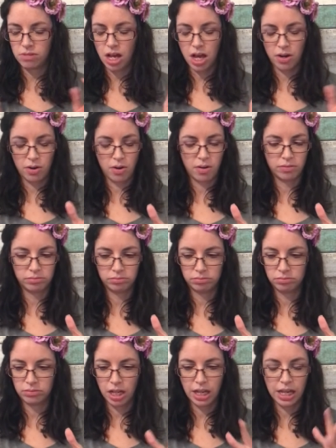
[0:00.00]
I don't know.
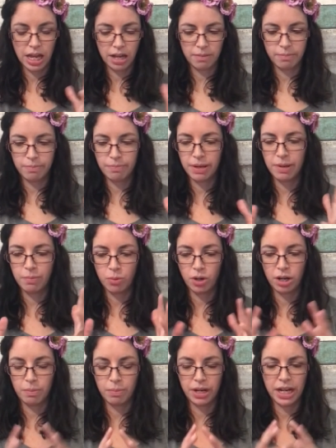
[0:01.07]
I can't
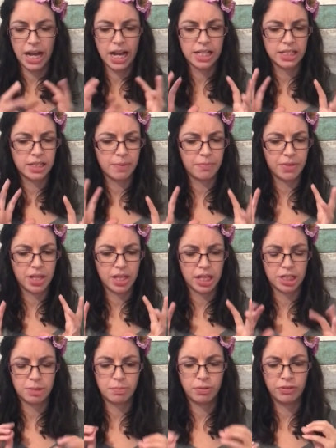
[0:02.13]
pinpoint it, but it has something
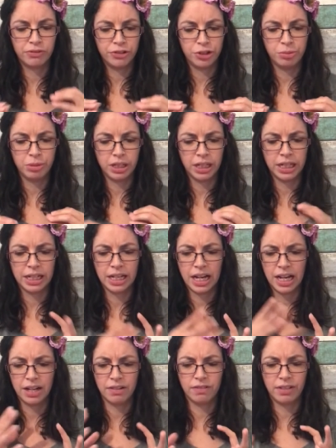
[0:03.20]
that's perfumey and
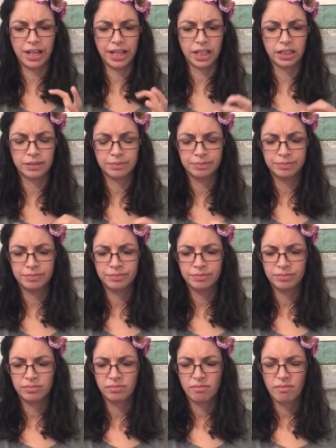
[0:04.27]
kind of like
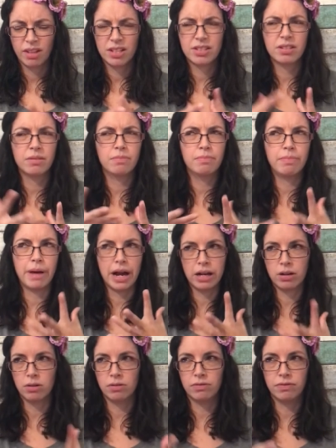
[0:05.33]

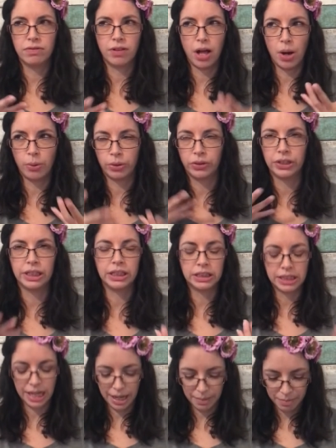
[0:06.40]
tobacco flowery
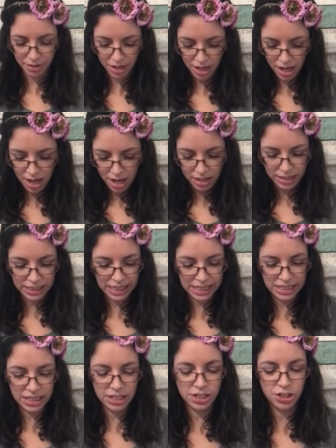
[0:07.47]
type.
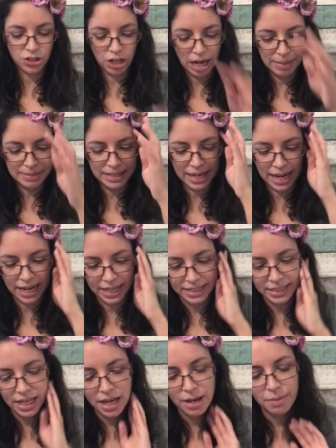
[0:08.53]
Scentsy describes it as